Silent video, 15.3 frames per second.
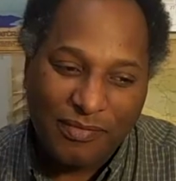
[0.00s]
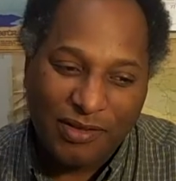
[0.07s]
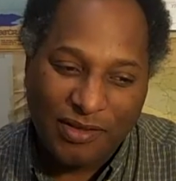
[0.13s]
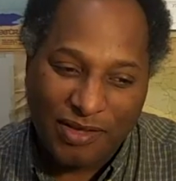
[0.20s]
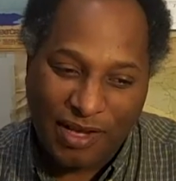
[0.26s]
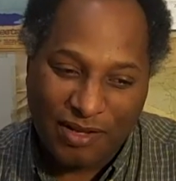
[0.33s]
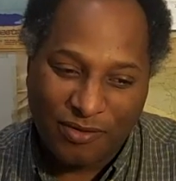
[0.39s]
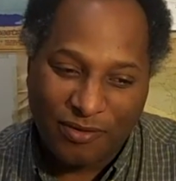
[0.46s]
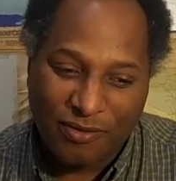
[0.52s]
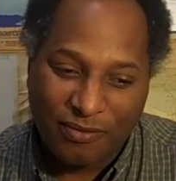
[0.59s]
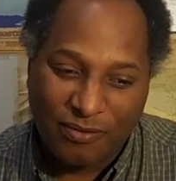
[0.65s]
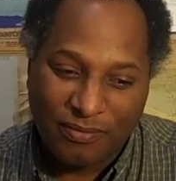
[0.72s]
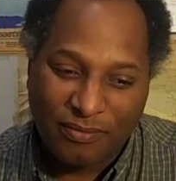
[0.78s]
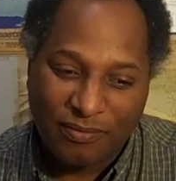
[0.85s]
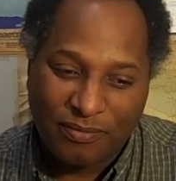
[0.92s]
channel.
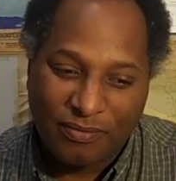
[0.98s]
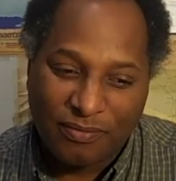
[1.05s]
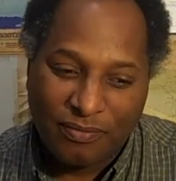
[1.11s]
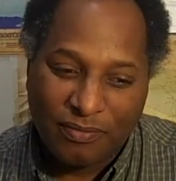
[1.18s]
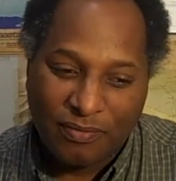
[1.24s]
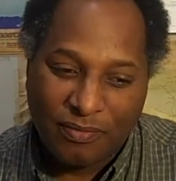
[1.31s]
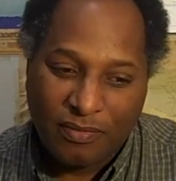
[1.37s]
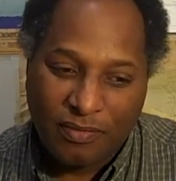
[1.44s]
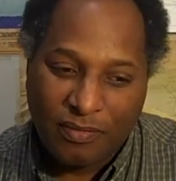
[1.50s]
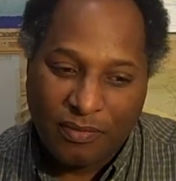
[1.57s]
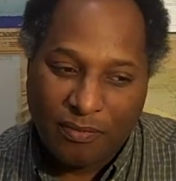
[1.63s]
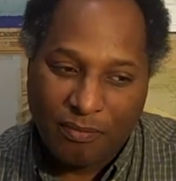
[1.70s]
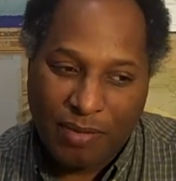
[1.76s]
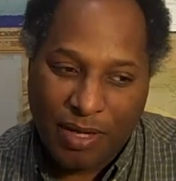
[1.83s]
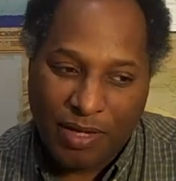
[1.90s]

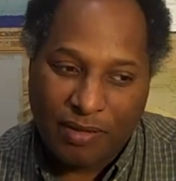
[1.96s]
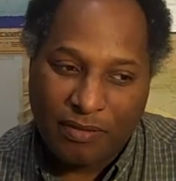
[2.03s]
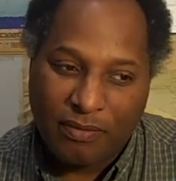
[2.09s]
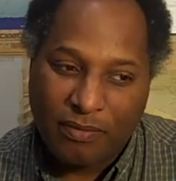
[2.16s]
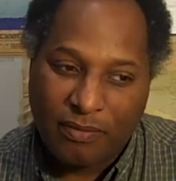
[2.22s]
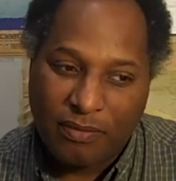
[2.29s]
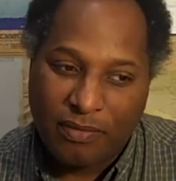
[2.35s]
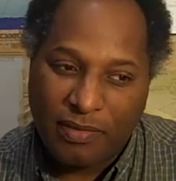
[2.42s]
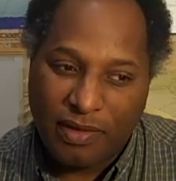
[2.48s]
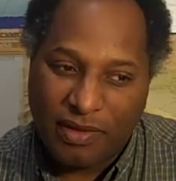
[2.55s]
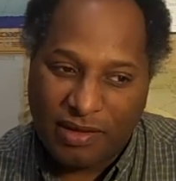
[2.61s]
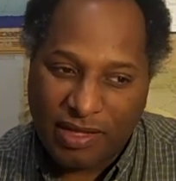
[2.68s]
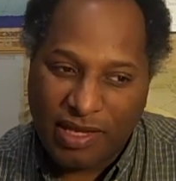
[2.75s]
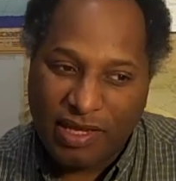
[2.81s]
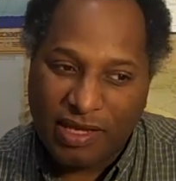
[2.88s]
But the
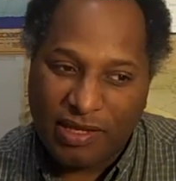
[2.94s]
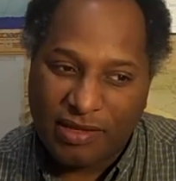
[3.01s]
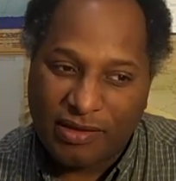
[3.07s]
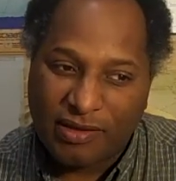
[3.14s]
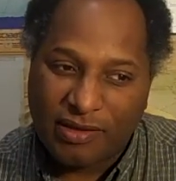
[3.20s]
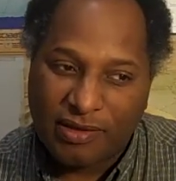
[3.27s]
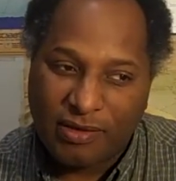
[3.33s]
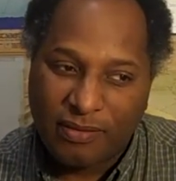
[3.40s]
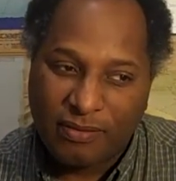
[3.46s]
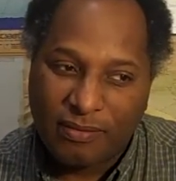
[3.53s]
thing is